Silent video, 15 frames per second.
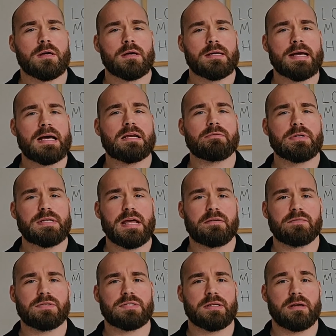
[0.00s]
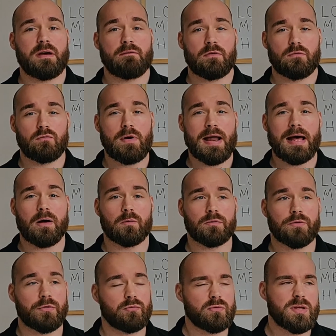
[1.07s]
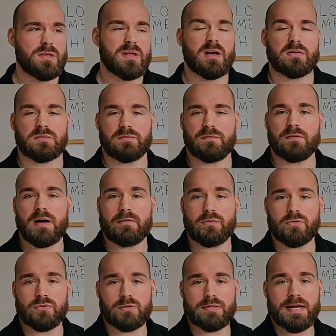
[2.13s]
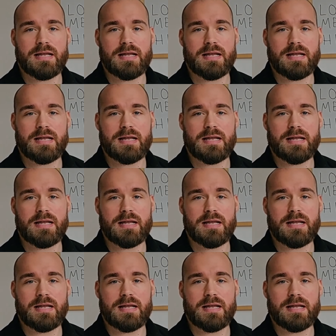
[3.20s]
a calorie deficit of around 3,500